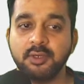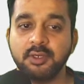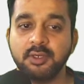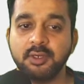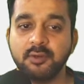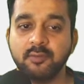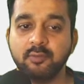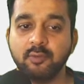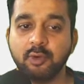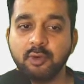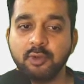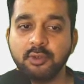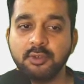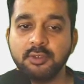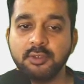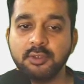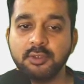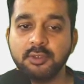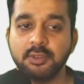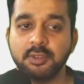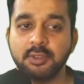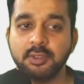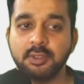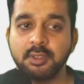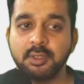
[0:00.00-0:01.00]
was
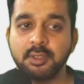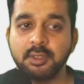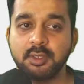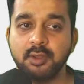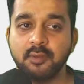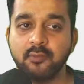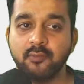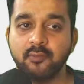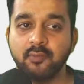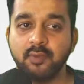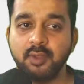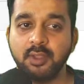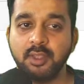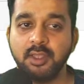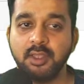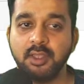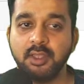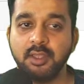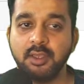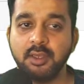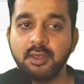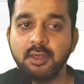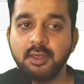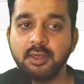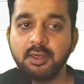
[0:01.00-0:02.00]

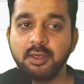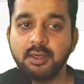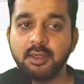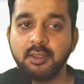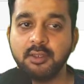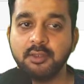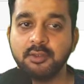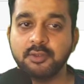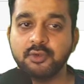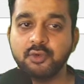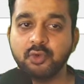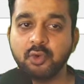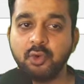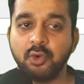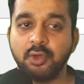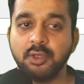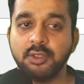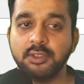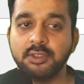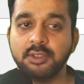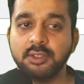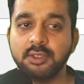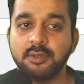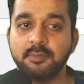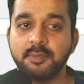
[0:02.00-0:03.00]
we installed
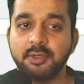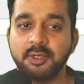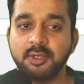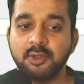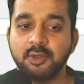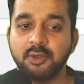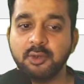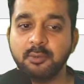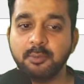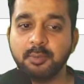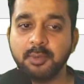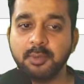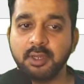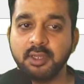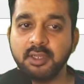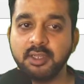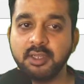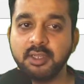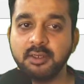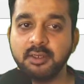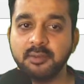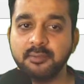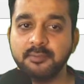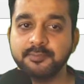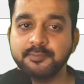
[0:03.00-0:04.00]
a particular
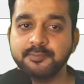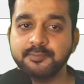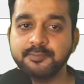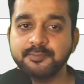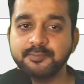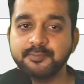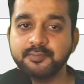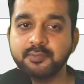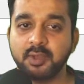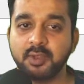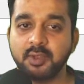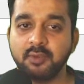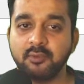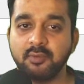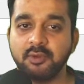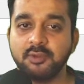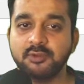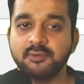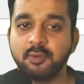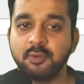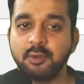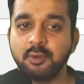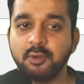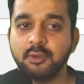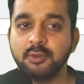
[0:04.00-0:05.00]
plugin which
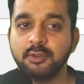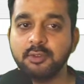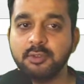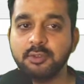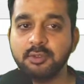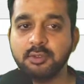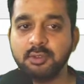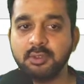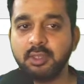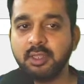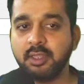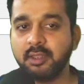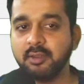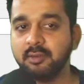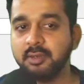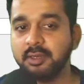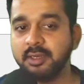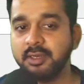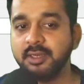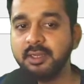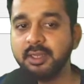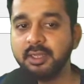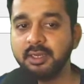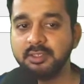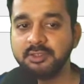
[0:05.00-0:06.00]
was like
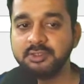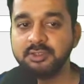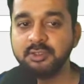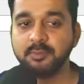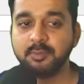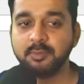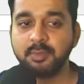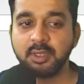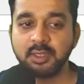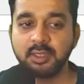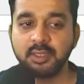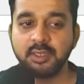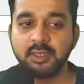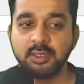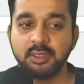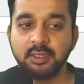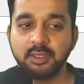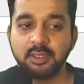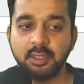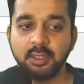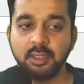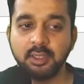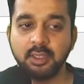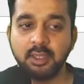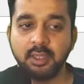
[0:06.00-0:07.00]
redirection plugin,
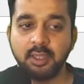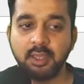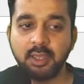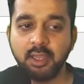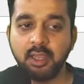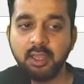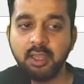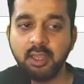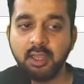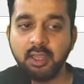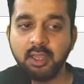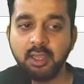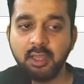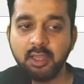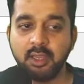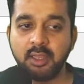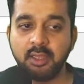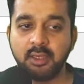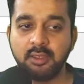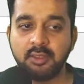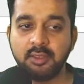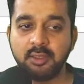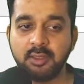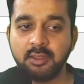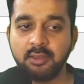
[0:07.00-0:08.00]

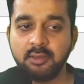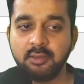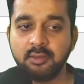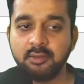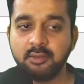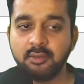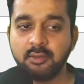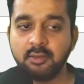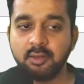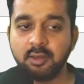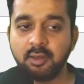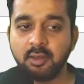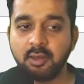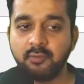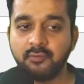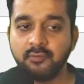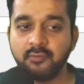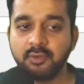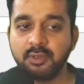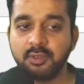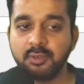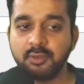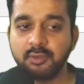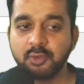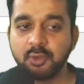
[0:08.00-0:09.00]
and after
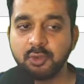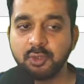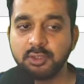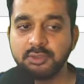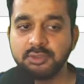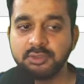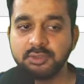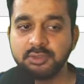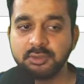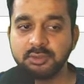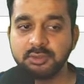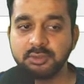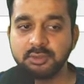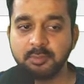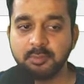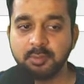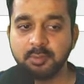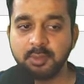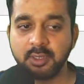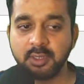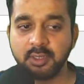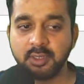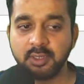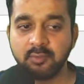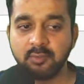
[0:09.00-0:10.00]
installation the
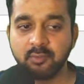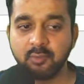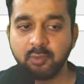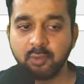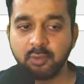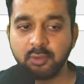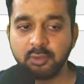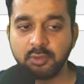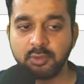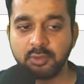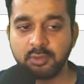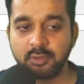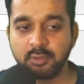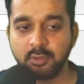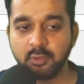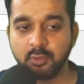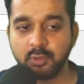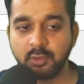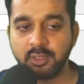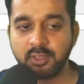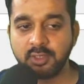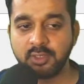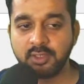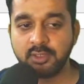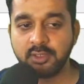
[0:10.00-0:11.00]
plugin was
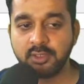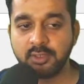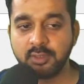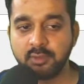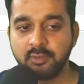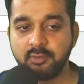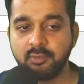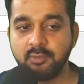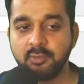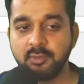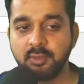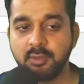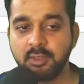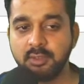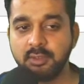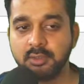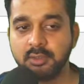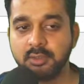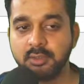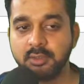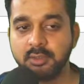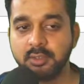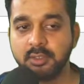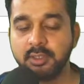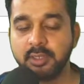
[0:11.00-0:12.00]
located here under
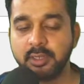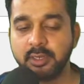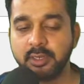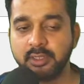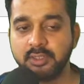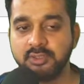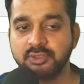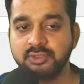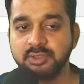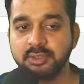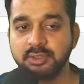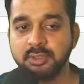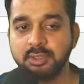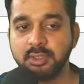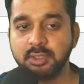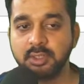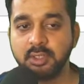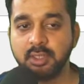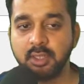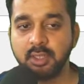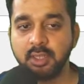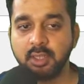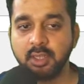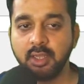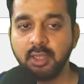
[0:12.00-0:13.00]
redirection,
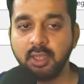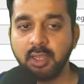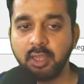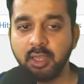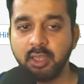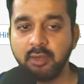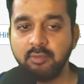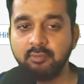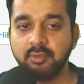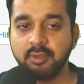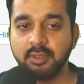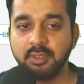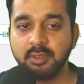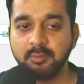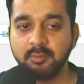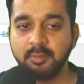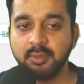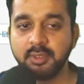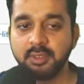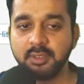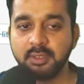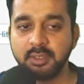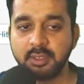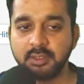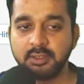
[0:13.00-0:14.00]
and we simply
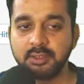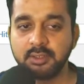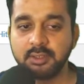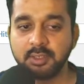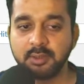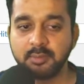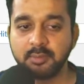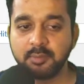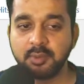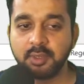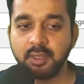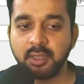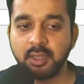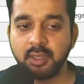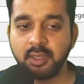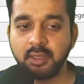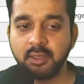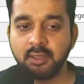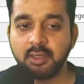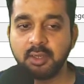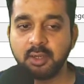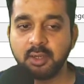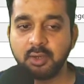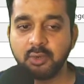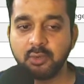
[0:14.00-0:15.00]
set it up. And
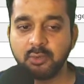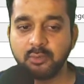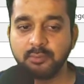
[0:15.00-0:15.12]
now